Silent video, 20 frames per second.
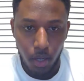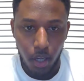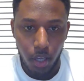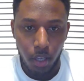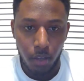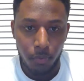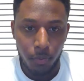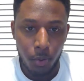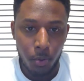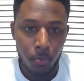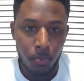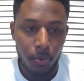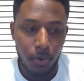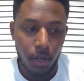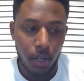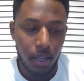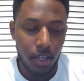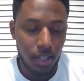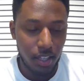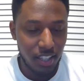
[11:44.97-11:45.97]
If you,
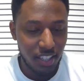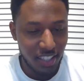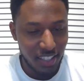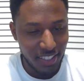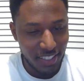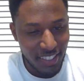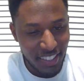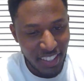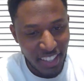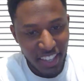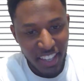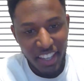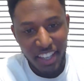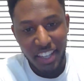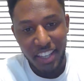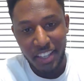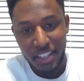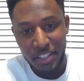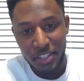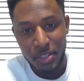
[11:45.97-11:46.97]

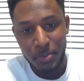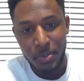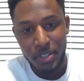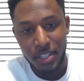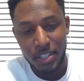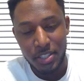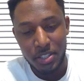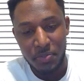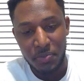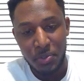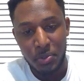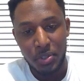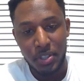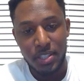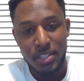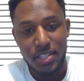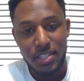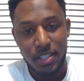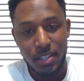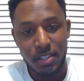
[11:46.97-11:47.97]
it is, because if you
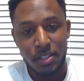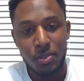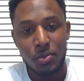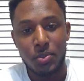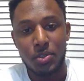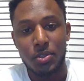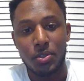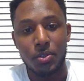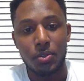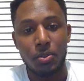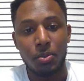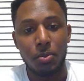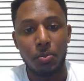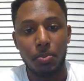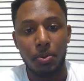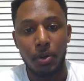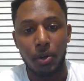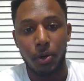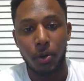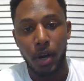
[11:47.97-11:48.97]
continue to
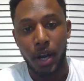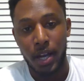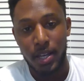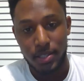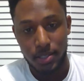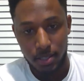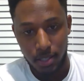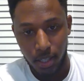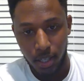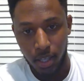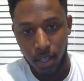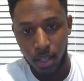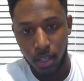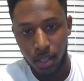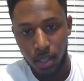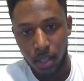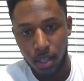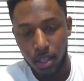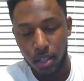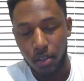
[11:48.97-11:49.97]
procrastinate,
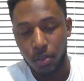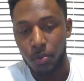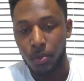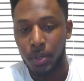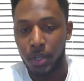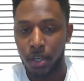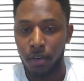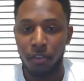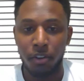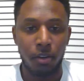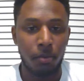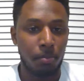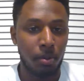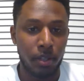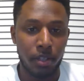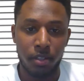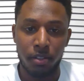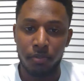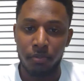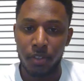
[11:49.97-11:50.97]
you will never
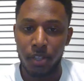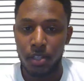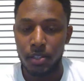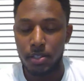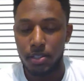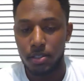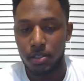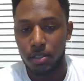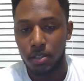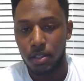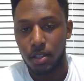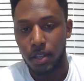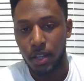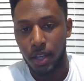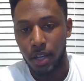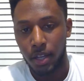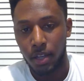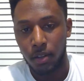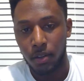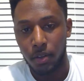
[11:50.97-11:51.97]
complete the vision
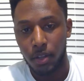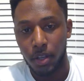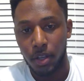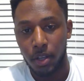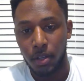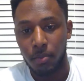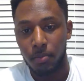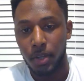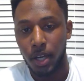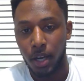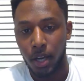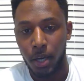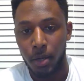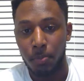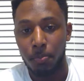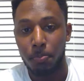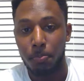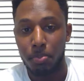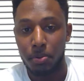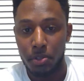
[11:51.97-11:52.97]
that Elohim, God,
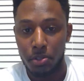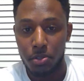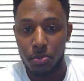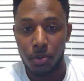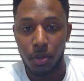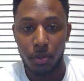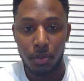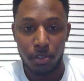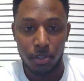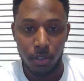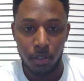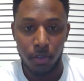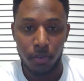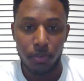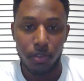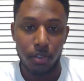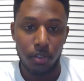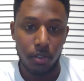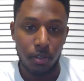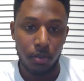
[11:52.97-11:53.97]
put you on this earth
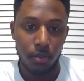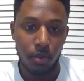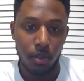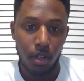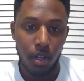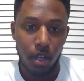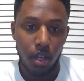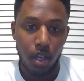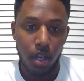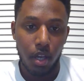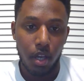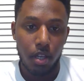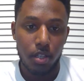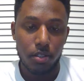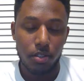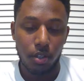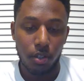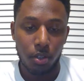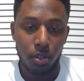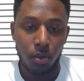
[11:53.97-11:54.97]
to do.
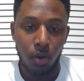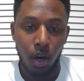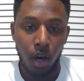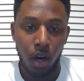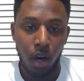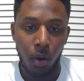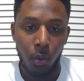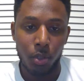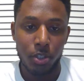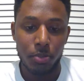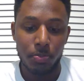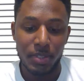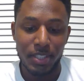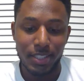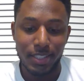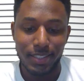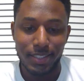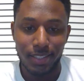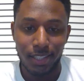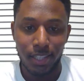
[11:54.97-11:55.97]
So you'll always be
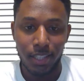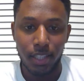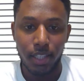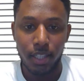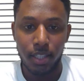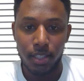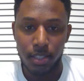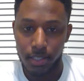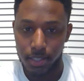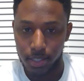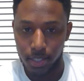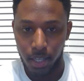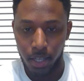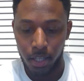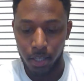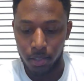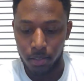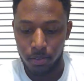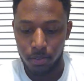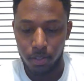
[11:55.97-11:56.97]
stuck in a
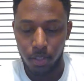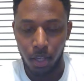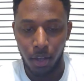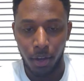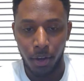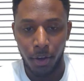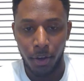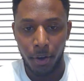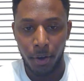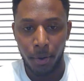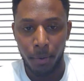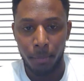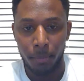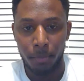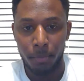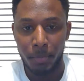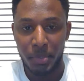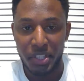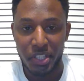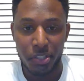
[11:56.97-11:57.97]
state
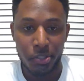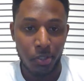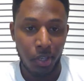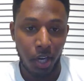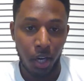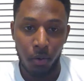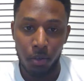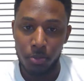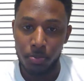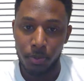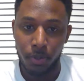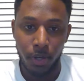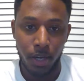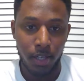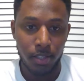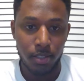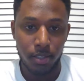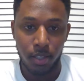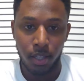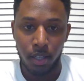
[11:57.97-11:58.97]
because you're always
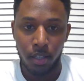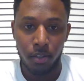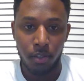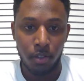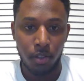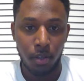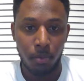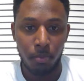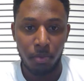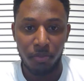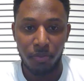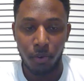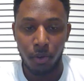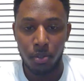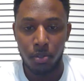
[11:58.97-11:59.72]
procrastinating. And before